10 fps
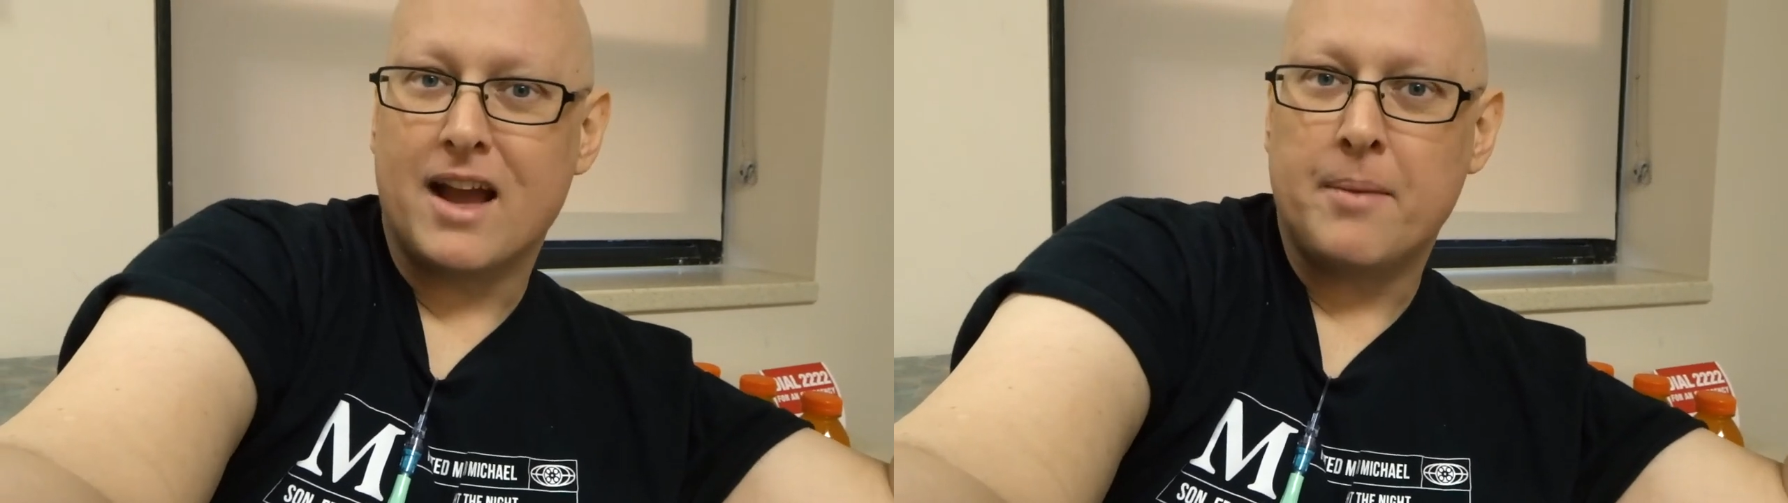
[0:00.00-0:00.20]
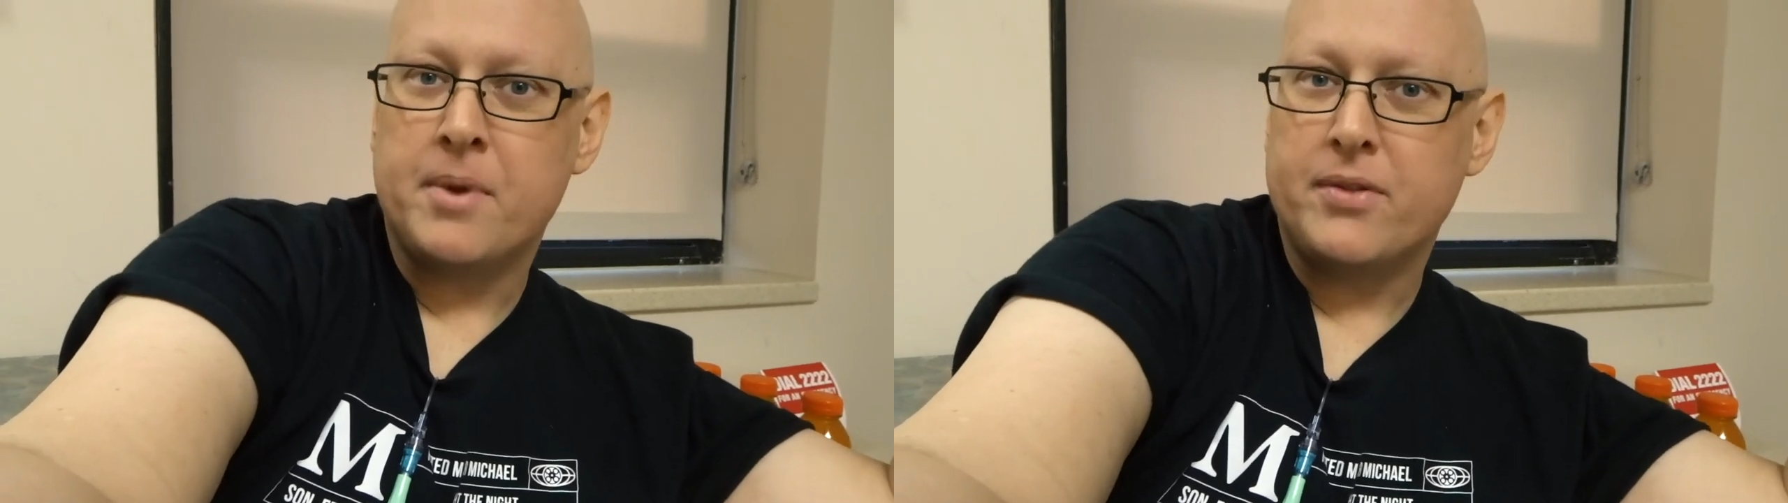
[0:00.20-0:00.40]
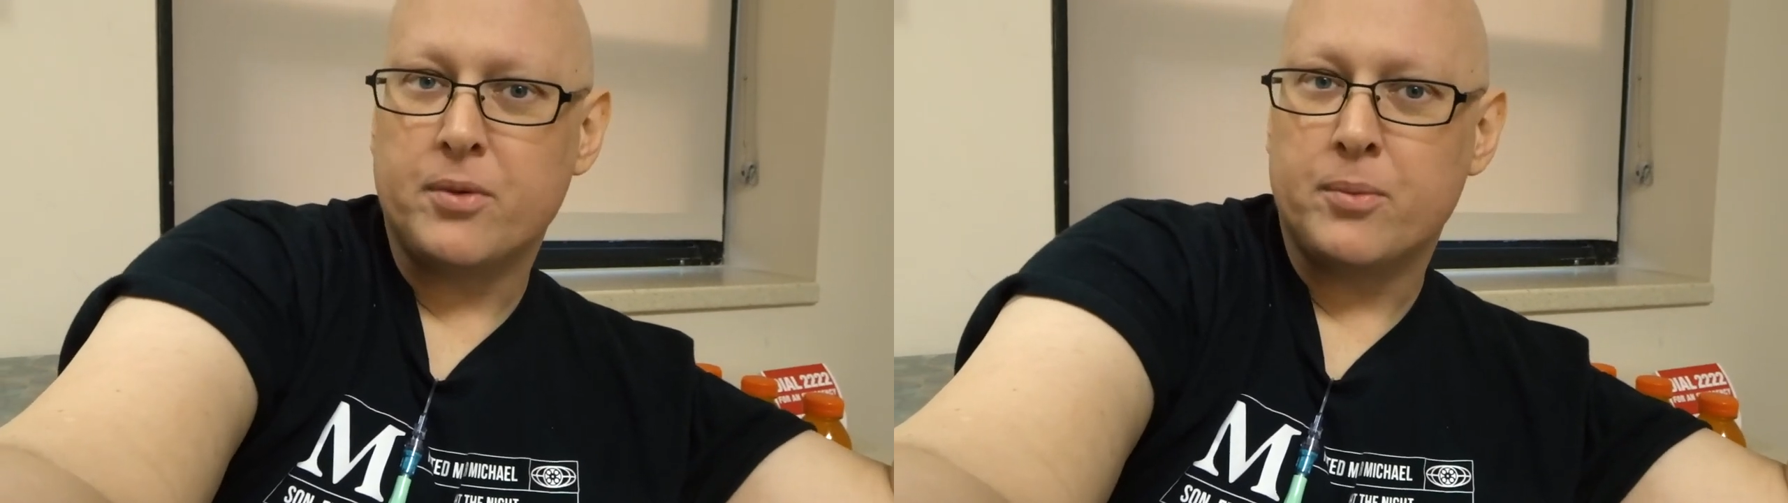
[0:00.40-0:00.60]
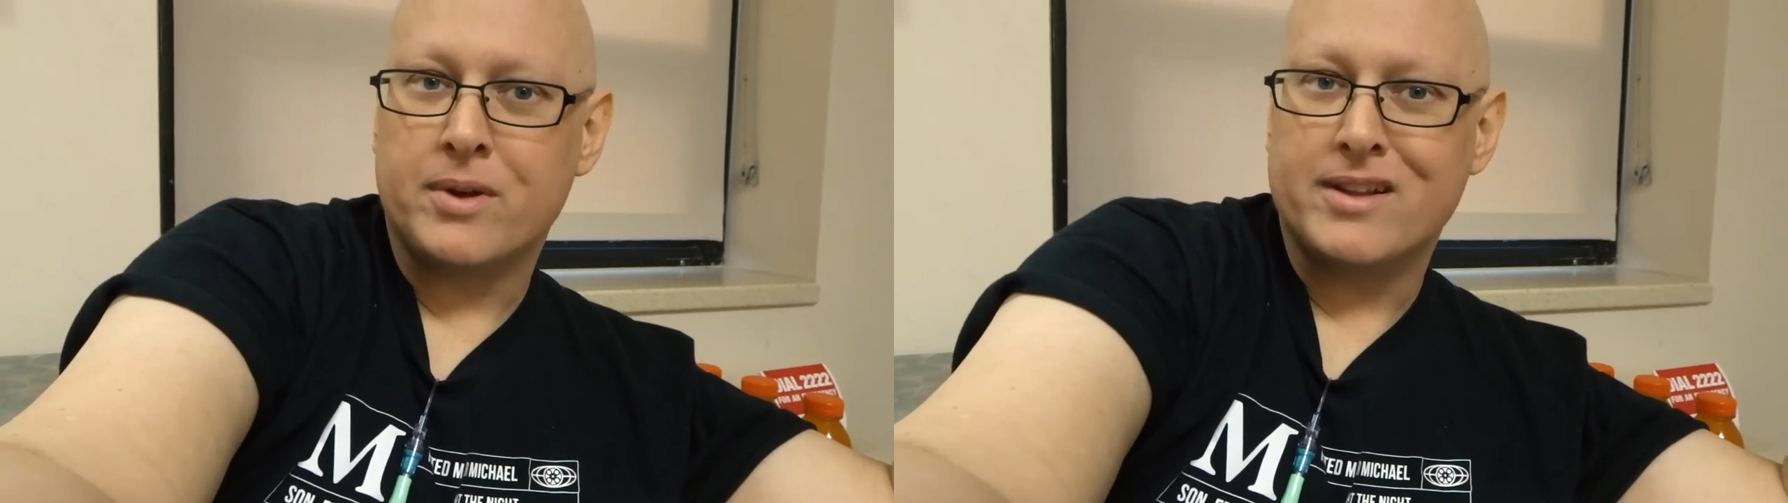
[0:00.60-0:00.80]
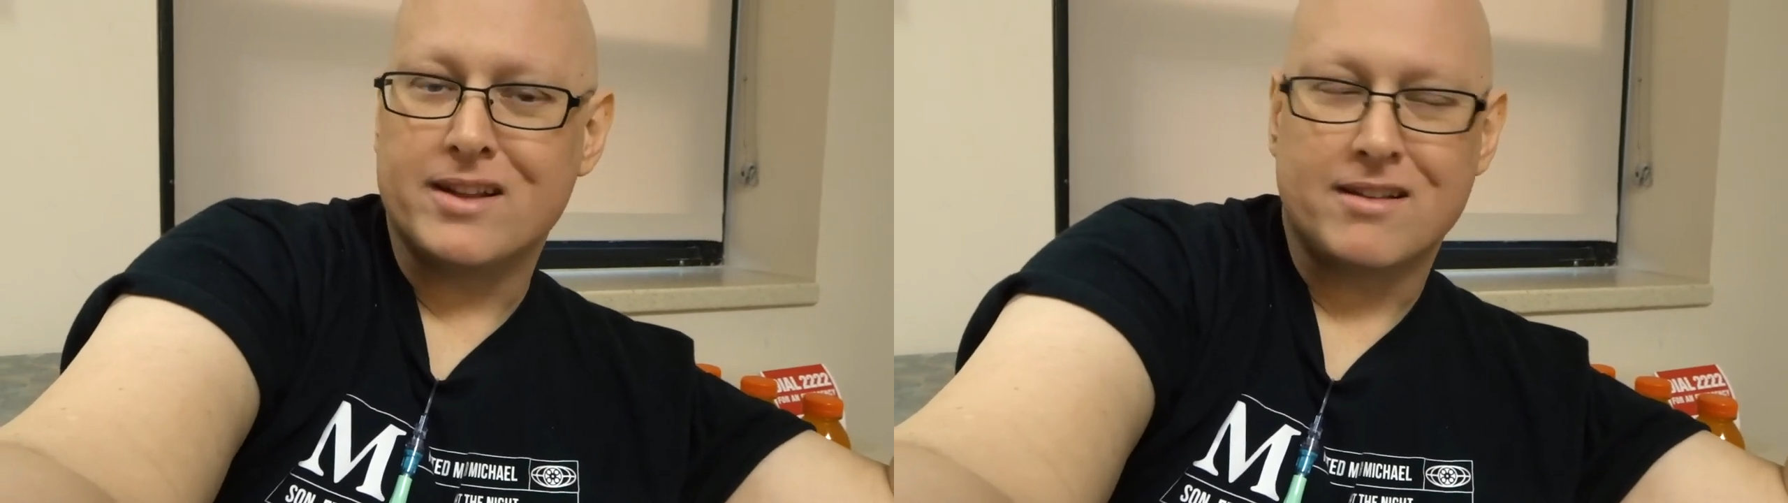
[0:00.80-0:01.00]
I'm not the
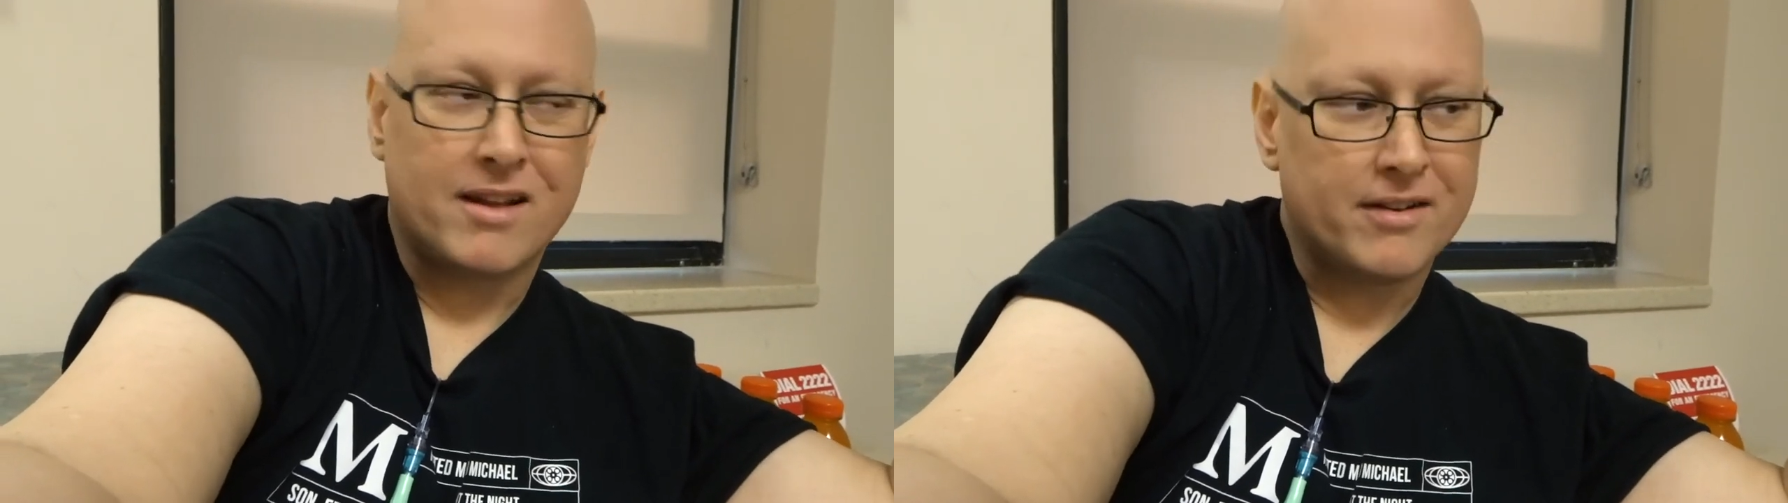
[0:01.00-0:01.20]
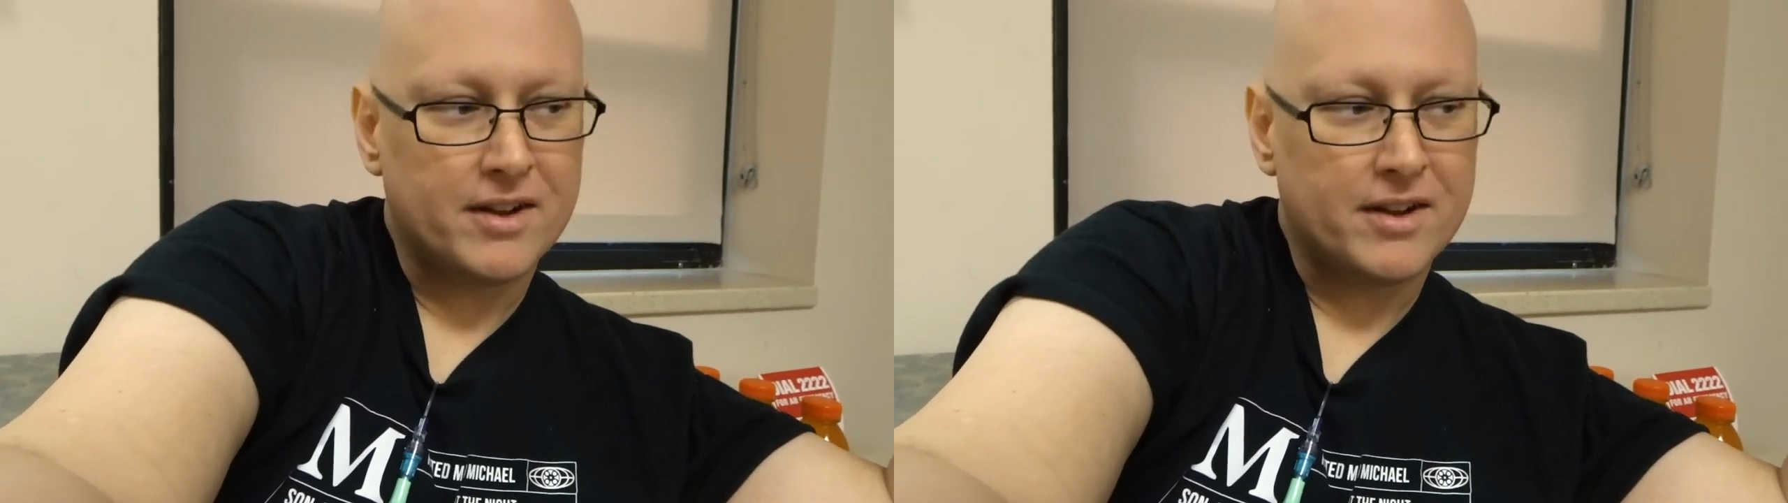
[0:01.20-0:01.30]
one in the clown